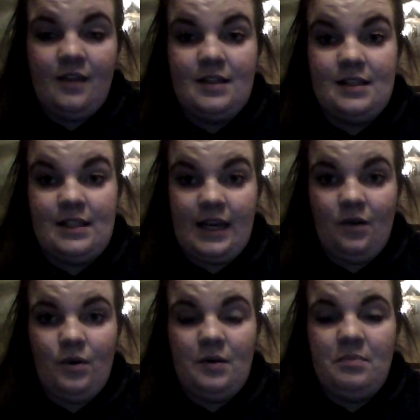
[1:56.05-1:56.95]
The
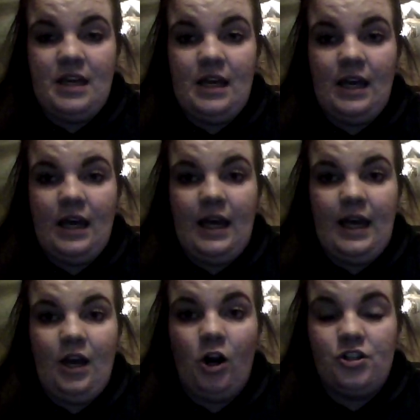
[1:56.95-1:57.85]
second one being
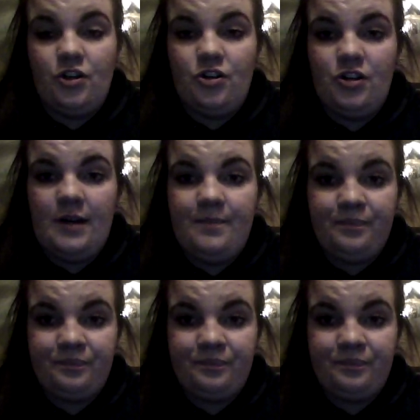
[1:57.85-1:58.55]
a heart surgery,